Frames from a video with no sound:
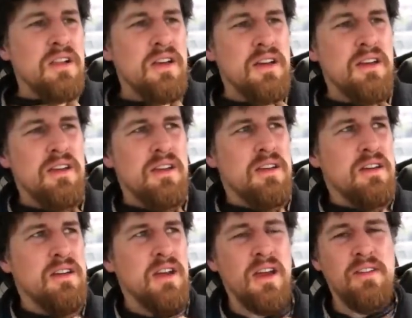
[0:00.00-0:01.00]
like
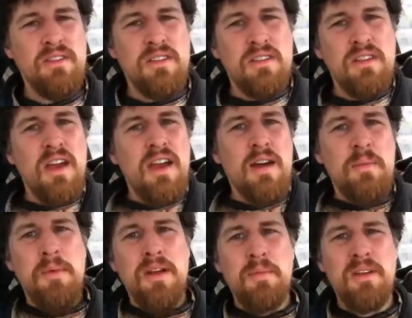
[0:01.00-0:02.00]
kind of a
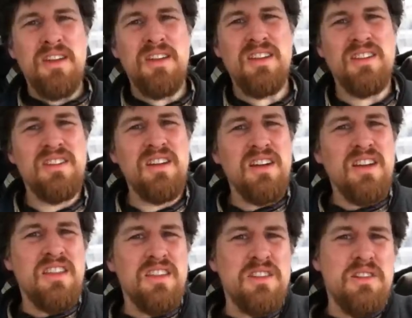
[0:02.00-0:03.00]
scam, but I mean that you still
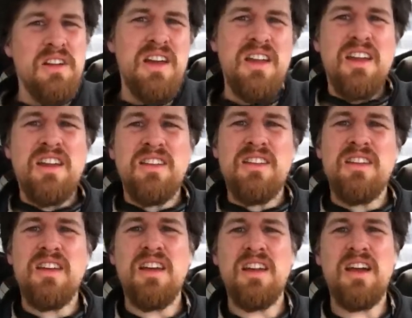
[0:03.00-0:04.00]
get the training,
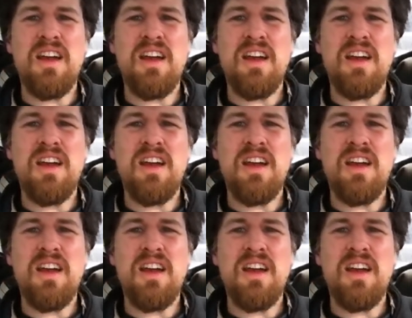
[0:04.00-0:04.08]
and